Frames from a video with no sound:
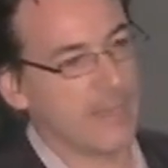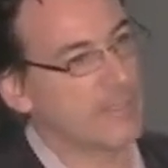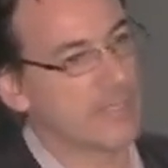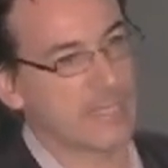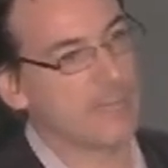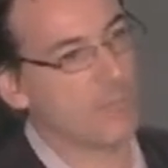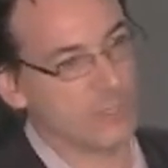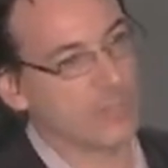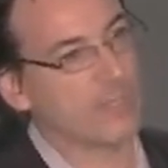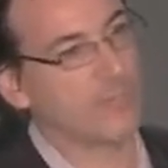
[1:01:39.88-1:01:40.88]
make us
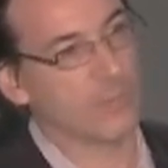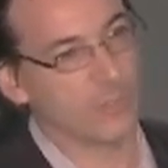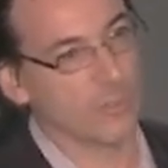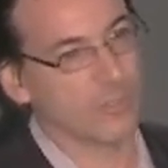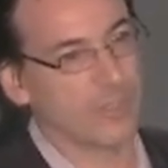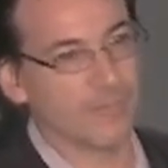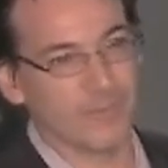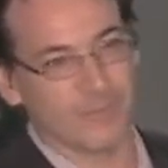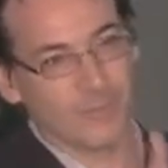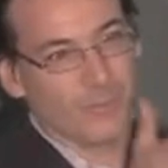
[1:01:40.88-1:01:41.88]
irrelevant, I
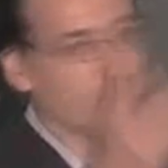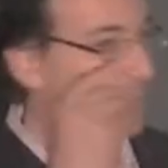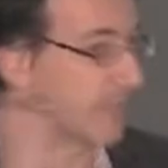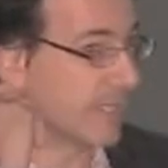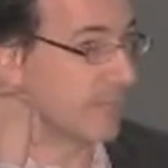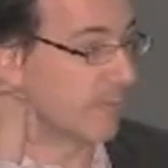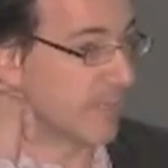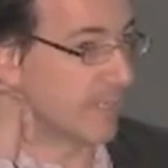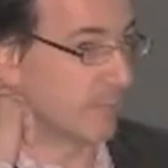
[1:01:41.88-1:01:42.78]
think it's the same question that for